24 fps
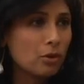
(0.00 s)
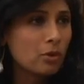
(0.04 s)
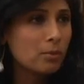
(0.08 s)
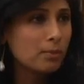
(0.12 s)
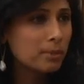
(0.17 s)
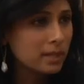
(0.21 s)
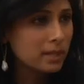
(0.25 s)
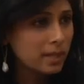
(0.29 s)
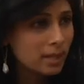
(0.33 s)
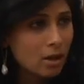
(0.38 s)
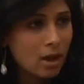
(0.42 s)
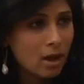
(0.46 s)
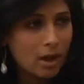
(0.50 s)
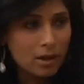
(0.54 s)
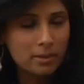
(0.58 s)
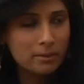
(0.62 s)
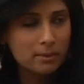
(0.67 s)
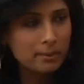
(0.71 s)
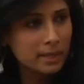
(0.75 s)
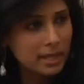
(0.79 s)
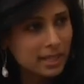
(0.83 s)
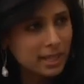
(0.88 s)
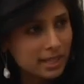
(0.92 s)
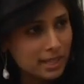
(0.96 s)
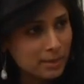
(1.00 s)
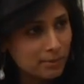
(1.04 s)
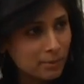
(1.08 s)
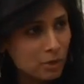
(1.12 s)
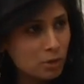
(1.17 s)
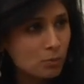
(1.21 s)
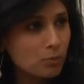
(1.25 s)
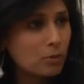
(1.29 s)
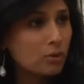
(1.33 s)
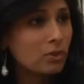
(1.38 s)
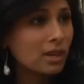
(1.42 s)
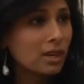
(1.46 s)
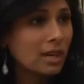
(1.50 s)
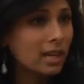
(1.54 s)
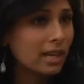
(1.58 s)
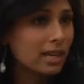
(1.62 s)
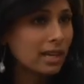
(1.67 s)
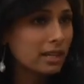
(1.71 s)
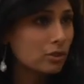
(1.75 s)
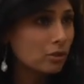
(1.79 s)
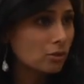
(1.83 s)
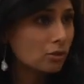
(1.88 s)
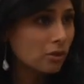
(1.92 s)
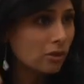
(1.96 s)
more open economy. It's much more
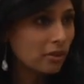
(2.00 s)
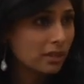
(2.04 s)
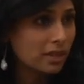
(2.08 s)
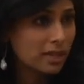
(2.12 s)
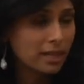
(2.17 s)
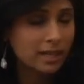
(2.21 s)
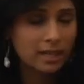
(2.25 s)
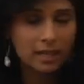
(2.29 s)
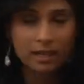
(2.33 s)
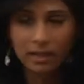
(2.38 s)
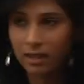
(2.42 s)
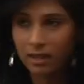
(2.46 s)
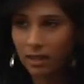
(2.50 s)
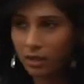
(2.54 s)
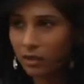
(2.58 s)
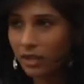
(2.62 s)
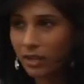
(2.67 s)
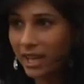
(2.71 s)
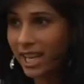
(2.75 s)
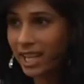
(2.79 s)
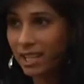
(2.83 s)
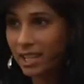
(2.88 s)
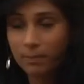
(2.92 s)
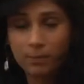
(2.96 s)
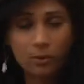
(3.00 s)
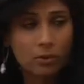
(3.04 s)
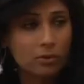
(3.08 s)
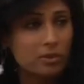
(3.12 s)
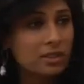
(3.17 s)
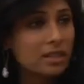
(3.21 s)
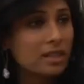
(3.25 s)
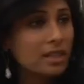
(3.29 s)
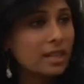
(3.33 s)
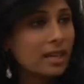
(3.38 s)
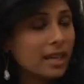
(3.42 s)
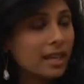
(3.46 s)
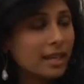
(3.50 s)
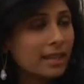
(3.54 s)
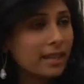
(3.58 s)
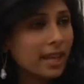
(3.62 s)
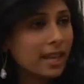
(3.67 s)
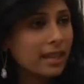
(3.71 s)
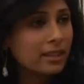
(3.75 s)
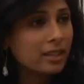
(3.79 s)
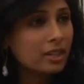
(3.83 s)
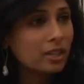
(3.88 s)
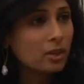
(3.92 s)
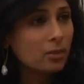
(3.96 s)
reliant on exports
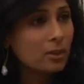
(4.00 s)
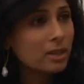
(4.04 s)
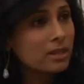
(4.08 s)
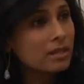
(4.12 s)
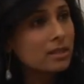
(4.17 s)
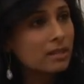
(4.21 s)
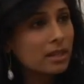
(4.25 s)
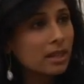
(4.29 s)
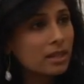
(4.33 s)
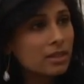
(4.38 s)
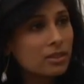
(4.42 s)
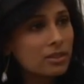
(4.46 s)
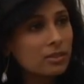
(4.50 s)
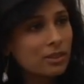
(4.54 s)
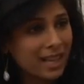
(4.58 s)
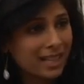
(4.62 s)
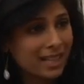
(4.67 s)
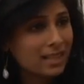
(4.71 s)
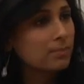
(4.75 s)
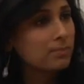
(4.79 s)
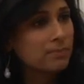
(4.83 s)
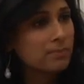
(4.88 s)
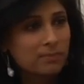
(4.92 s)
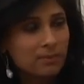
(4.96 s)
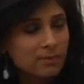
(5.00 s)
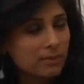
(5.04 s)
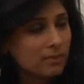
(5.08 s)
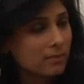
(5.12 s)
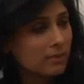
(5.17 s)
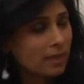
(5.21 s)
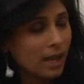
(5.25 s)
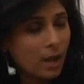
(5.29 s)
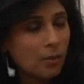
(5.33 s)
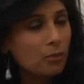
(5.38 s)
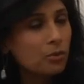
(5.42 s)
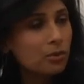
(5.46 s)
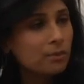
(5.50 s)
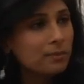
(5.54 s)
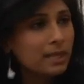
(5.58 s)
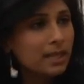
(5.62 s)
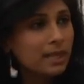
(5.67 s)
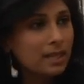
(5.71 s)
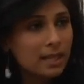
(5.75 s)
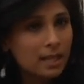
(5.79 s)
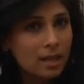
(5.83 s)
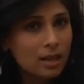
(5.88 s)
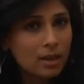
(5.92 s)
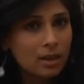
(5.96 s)
than the U.S. does. So that would
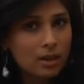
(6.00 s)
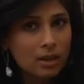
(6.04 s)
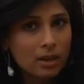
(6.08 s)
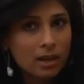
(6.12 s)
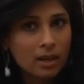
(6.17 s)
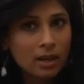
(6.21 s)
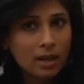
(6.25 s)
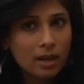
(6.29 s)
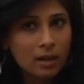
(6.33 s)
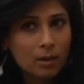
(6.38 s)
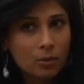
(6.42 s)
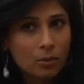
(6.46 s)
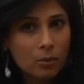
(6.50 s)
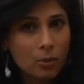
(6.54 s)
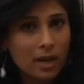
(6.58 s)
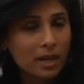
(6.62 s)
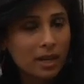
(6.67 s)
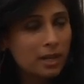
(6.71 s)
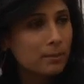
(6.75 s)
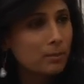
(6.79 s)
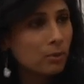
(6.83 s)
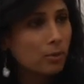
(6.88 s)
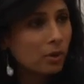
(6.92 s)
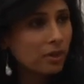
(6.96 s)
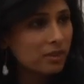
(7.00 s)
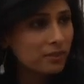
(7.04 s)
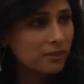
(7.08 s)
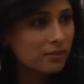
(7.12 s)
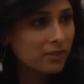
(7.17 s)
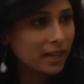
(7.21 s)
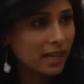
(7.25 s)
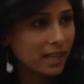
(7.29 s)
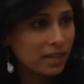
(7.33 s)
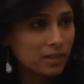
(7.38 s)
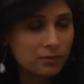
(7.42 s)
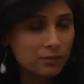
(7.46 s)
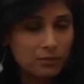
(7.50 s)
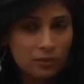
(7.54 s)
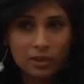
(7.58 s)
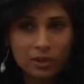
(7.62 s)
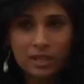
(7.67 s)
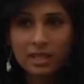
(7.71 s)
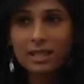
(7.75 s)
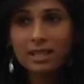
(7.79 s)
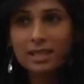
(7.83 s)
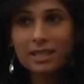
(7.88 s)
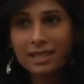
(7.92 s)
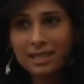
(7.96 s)
be one important factor
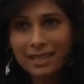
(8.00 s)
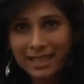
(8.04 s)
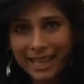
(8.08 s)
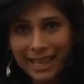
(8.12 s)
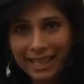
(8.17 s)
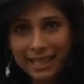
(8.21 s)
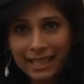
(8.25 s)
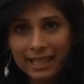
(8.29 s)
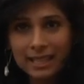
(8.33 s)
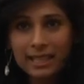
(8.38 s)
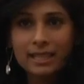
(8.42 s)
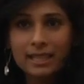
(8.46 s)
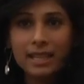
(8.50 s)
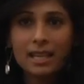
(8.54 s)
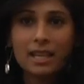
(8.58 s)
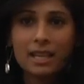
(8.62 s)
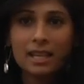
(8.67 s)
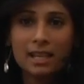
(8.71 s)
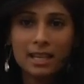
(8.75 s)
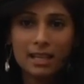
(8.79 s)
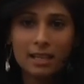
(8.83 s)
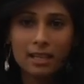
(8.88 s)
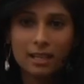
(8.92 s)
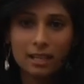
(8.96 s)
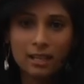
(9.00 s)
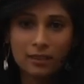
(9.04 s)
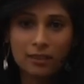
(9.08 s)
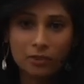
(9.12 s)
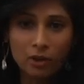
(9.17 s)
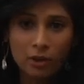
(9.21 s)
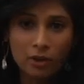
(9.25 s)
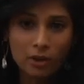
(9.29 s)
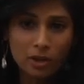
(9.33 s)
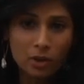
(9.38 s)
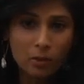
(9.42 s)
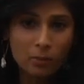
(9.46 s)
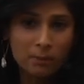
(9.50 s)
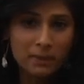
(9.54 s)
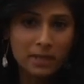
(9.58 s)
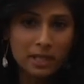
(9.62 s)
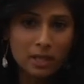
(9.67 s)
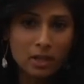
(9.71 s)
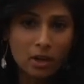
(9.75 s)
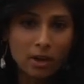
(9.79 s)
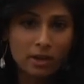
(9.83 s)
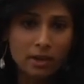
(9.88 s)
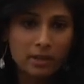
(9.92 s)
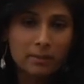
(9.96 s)
for it. Second, if you're an
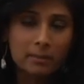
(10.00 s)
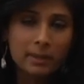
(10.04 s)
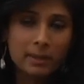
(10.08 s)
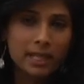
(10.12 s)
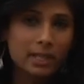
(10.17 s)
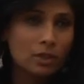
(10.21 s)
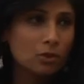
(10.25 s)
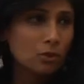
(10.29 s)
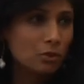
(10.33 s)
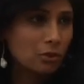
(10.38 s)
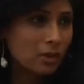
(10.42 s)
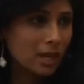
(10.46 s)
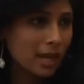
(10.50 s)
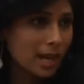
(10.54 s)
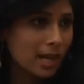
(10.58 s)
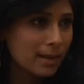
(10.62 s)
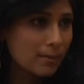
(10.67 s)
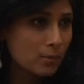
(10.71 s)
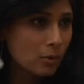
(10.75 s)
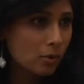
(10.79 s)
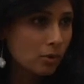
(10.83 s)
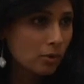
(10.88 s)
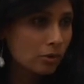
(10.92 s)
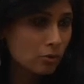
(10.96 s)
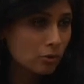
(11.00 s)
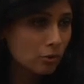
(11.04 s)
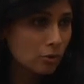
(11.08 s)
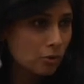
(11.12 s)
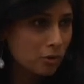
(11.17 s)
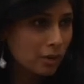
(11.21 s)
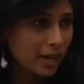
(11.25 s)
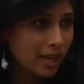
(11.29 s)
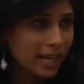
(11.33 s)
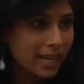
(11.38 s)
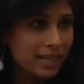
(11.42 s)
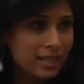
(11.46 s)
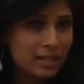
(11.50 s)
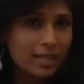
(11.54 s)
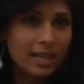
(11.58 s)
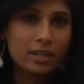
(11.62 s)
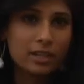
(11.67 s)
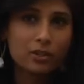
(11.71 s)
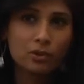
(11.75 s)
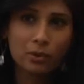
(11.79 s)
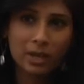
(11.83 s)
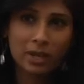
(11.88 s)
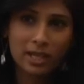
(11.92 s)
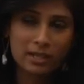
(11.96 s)
open economy and you rely more on trade
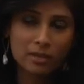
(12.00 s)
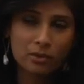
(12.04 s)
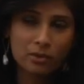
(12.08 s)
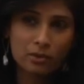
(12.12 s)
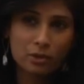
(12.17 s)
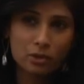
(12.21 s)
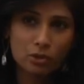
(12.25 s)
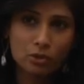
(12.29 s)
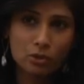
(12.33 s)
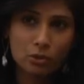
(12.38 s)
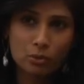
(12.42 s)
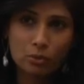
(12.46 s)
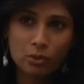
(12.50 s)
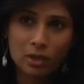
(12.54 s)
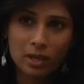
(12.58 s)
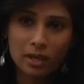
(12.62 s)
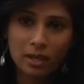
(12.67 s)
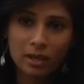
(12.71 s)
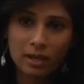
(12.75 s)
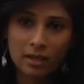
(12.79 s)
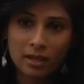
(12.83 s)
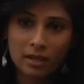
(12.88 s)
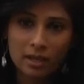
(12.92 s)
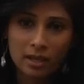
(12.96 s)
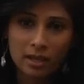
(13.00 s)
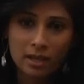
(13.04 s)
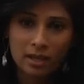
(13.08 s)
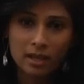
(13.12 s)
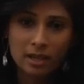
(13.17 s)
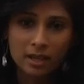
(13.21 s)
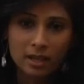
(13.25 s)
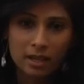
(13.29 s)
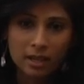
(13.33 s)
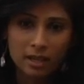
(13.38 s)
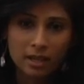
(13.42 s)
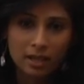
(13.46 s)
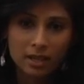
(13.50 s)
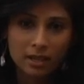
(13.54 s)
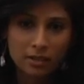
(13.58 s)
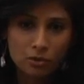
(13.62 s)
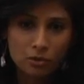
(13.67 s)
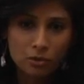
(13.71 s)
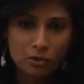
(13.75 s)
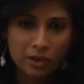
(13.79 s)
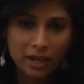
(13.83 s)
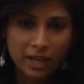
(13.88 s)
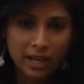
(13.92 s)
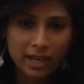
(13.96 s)
and you enter into
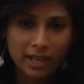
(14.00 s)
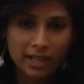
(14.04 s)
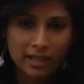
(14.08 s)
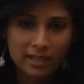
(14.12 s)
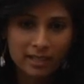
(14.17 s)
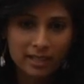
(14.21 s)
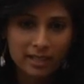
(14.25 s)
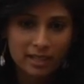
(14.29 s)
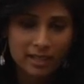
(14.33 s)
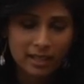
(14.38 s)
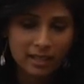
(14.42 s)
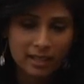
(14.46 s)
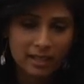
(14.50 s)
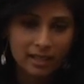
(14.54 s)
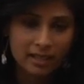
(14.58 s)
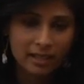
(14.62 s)
a trade